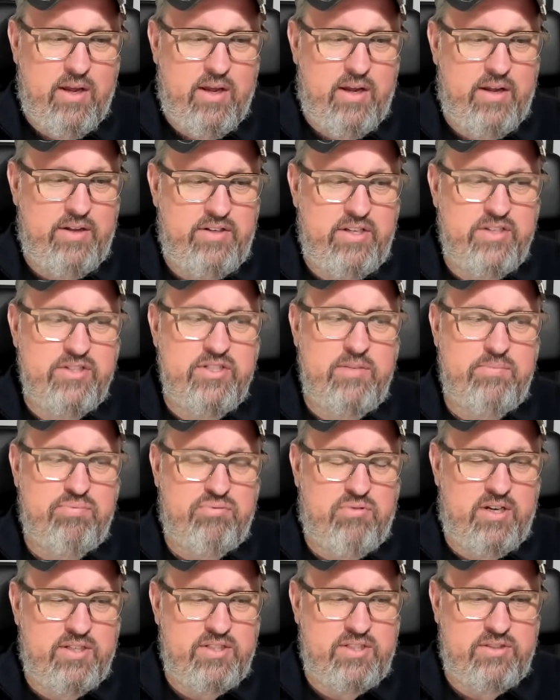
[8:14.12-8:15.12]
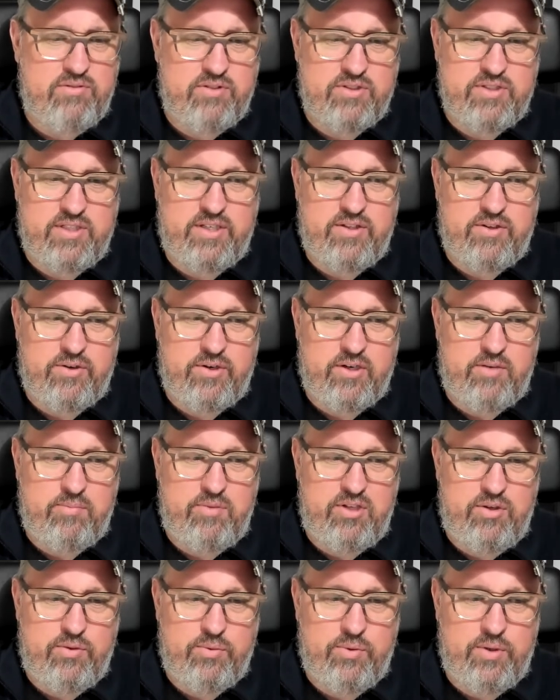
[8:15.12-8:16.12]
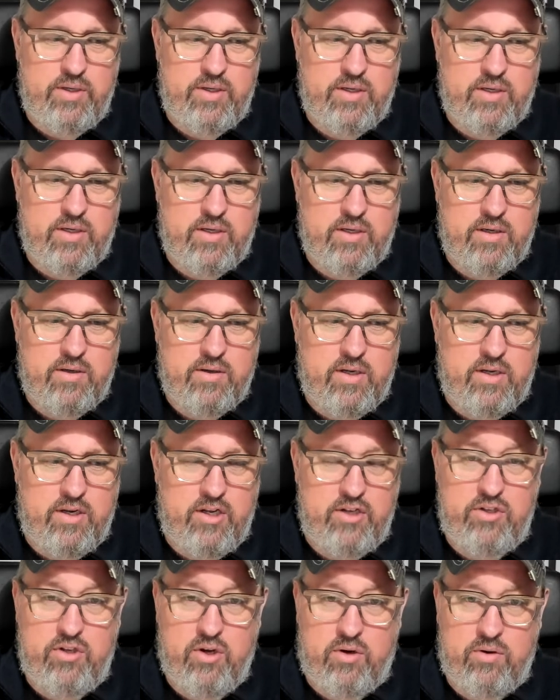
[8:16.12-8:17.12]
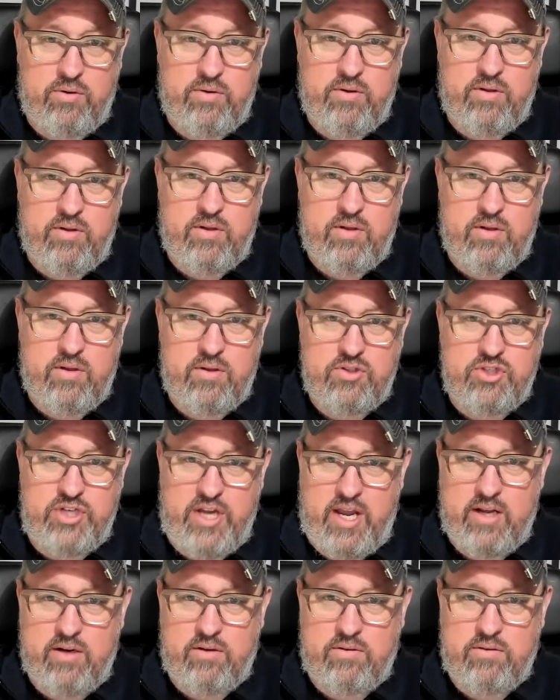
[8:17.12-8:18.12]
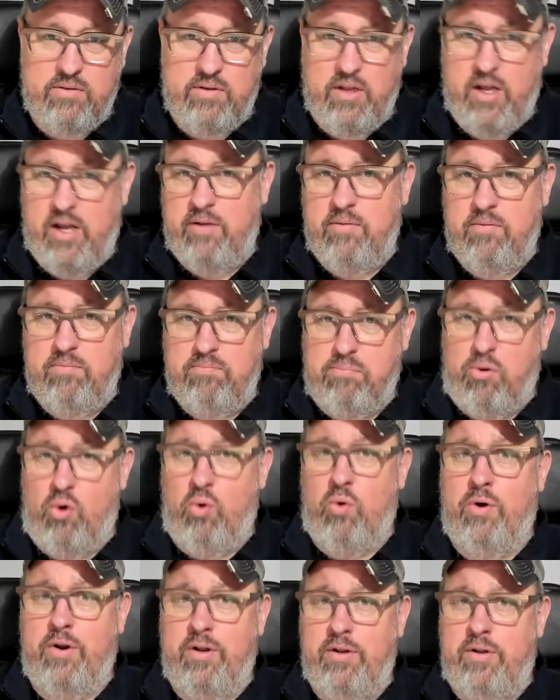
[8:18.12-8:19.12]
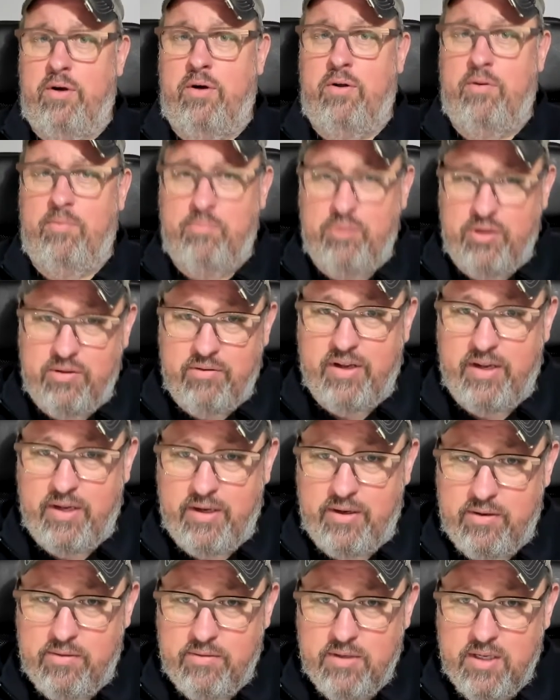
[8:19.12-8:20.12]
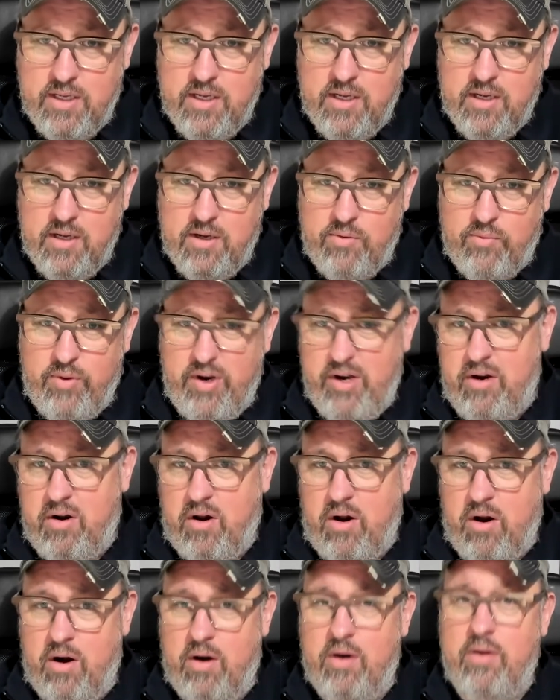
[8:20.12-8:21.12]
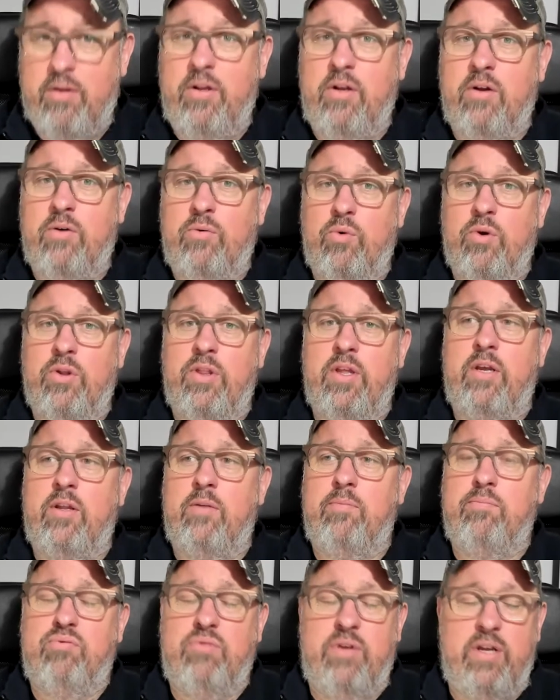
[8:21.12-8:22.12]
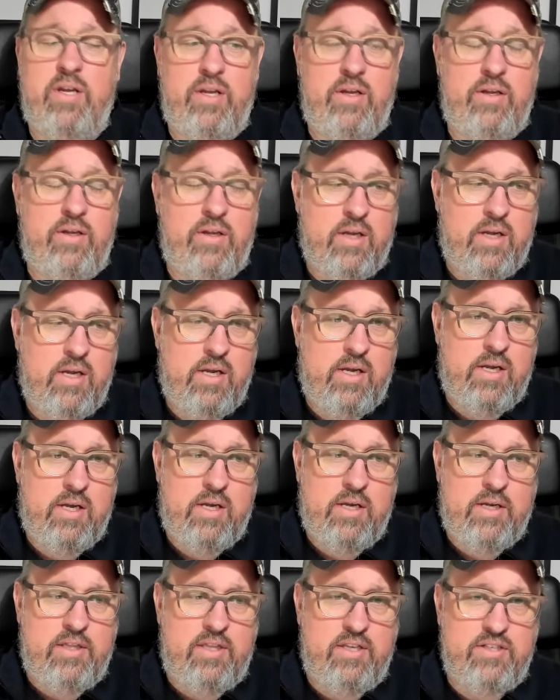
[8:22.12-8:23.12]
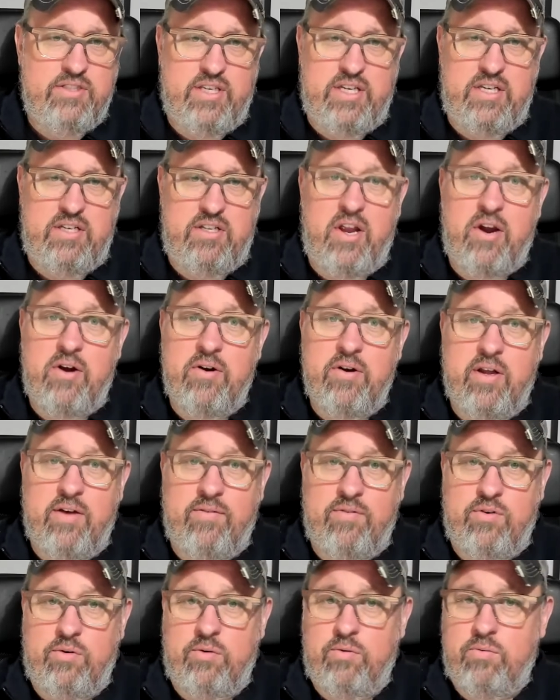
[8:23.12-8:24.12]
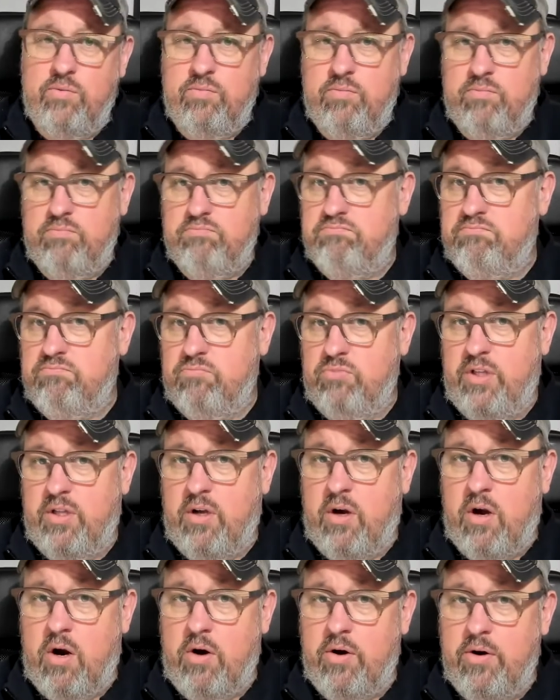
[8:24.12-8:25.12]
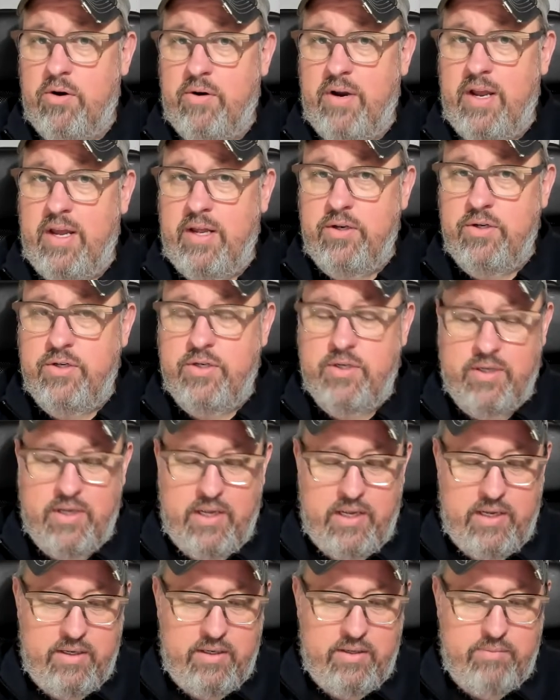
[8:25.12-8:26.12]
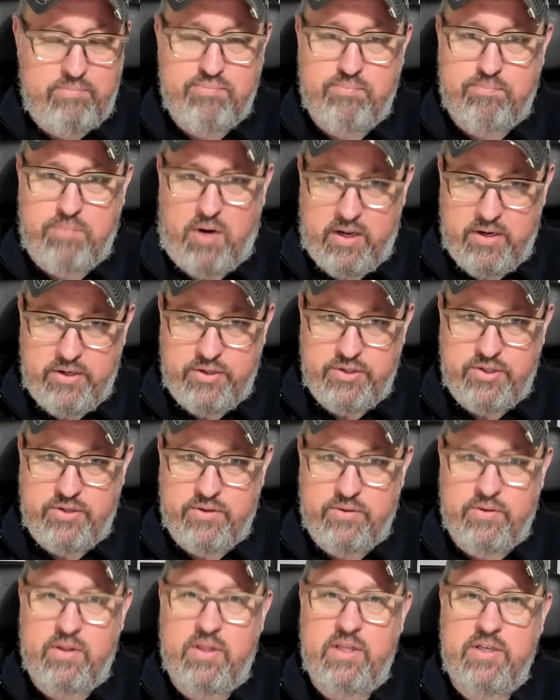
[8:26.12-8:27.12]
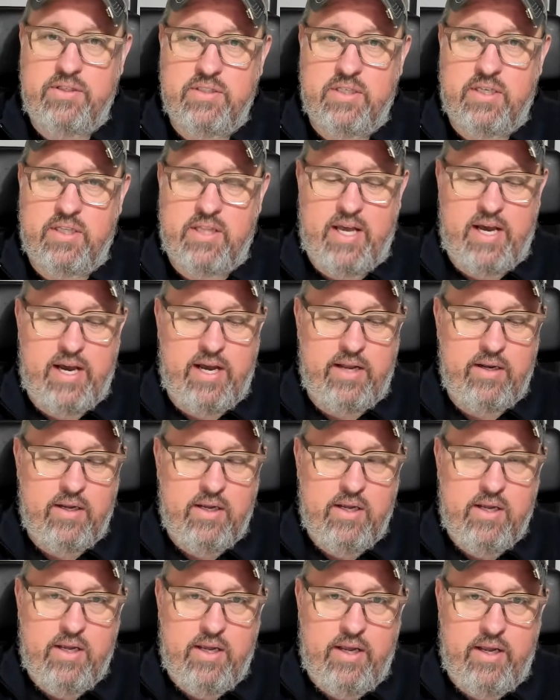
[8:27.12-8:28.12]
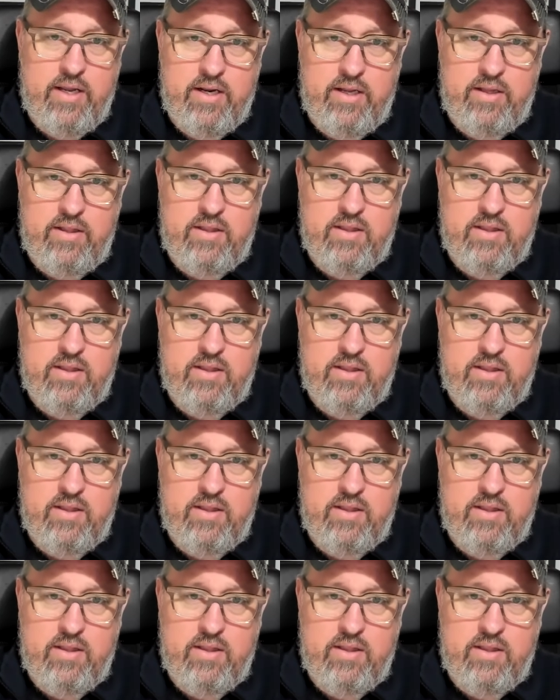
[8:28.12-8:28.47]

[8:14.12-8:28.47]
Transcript: Disney Plus looks like they're going to be doing an adult channel, not porn adult, but like rated R, where they can play things like Daredevil with a harder edge and Punisher and things like that. And I